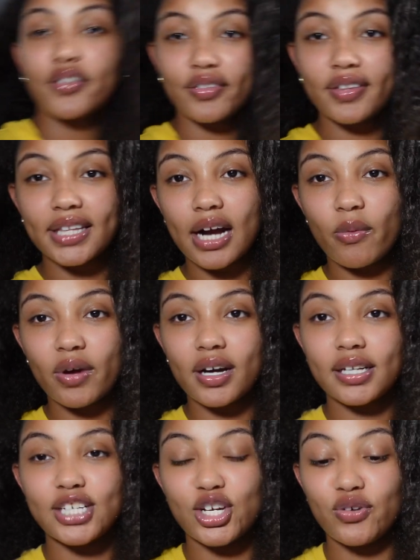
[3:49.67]
thing that I wanted to
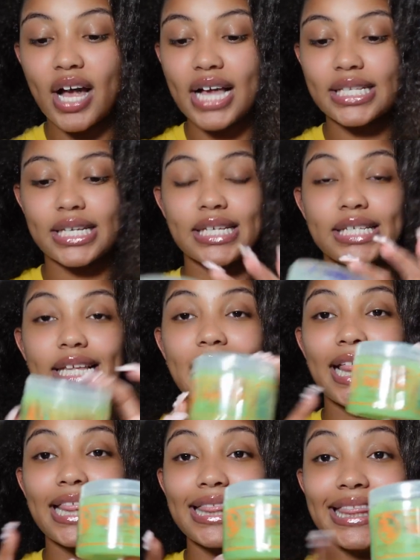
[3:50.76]
tell you guys is
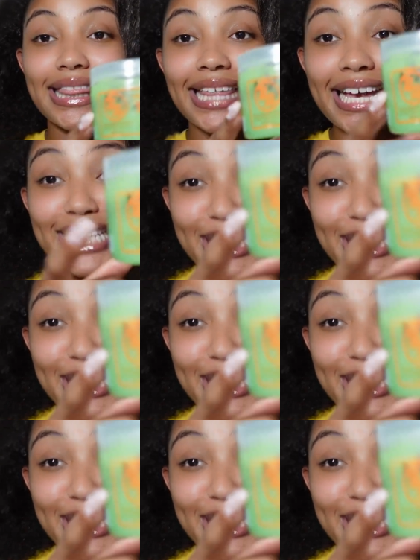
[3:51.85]
this,